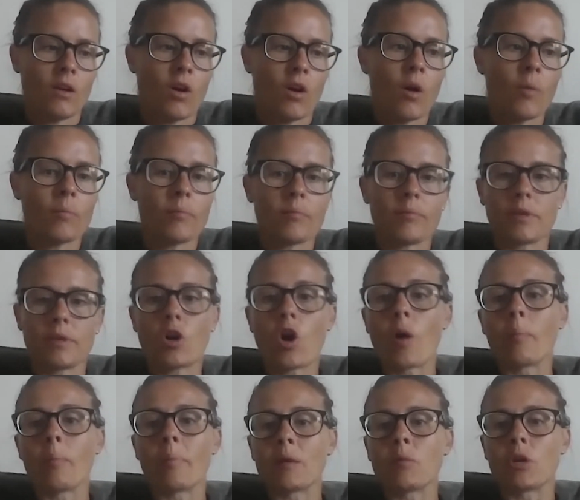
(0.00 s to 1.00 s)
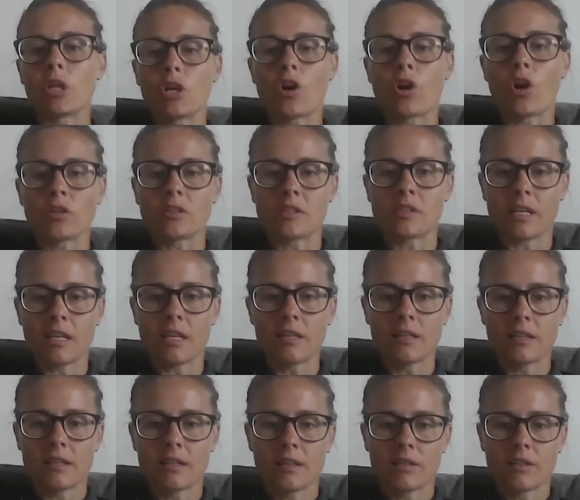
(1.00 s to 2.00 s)
You can't be what you can't see.
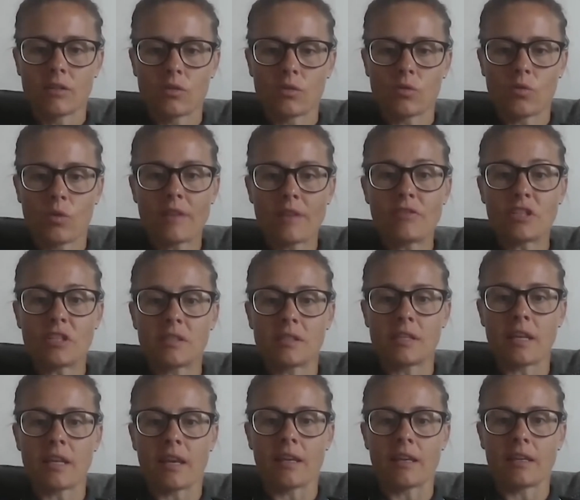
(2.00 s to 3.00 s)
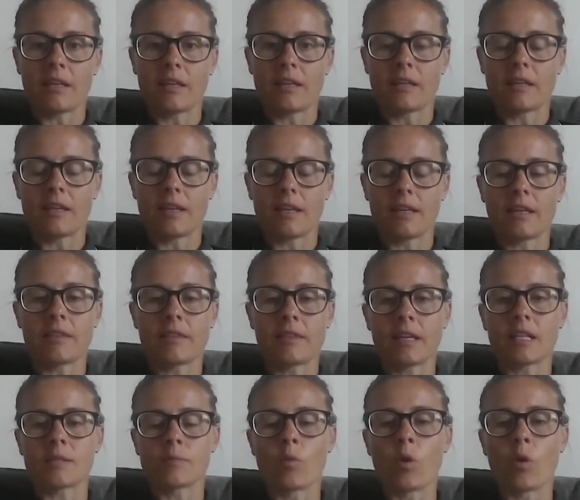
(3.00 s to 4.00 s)
So if you see it, you
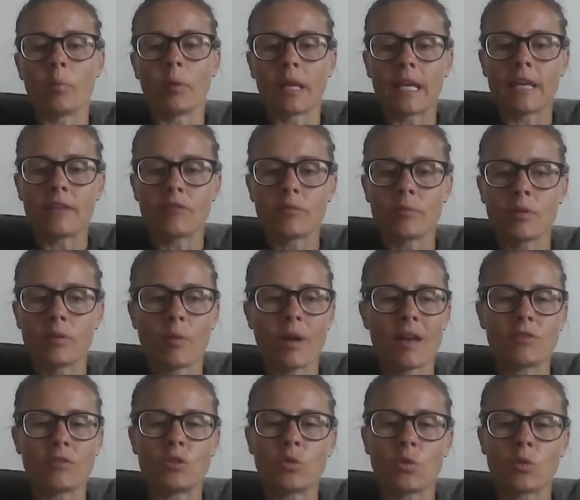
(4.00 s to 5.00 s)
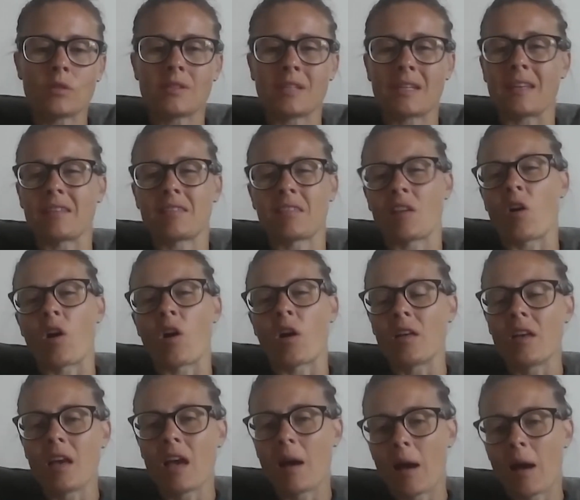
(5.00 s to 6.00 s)
think it's more believable, where if you don't see it, you think, oh,
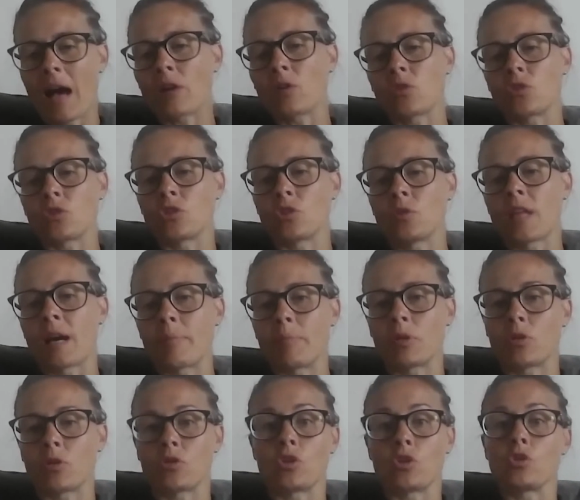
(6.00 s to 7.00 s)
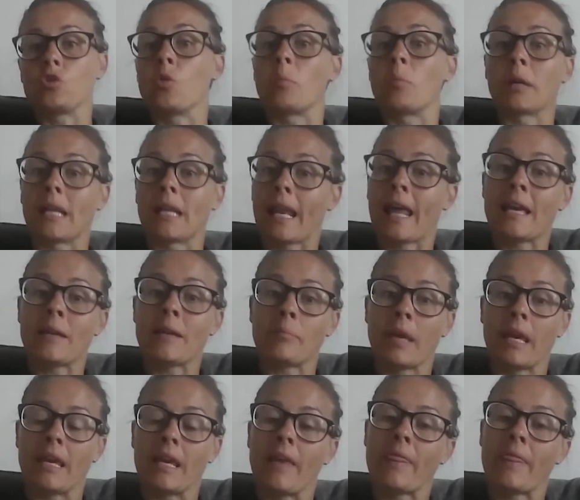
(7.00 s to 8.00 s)
I couldn't do that because there's nobody like
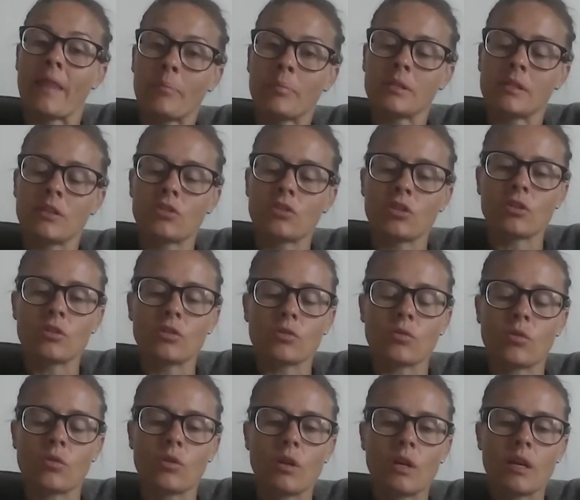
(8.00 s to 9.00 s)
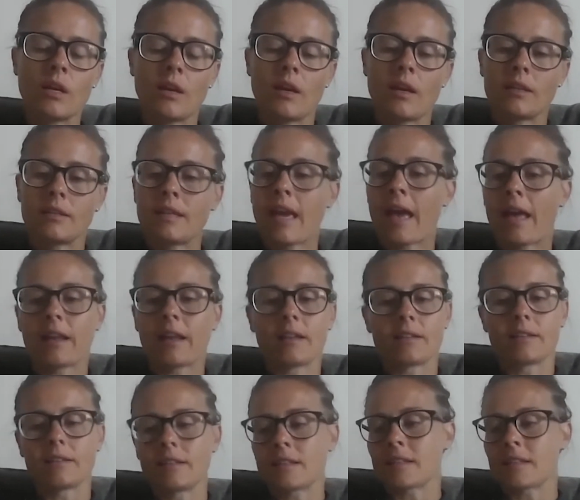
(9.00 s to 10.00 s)
me in that position. So yeah,
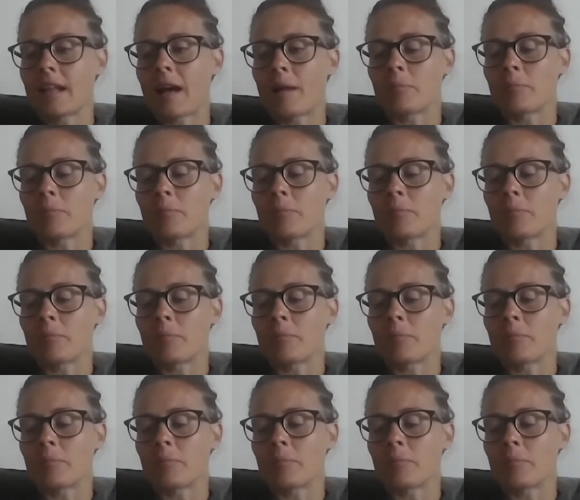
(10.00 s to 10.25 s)
listen,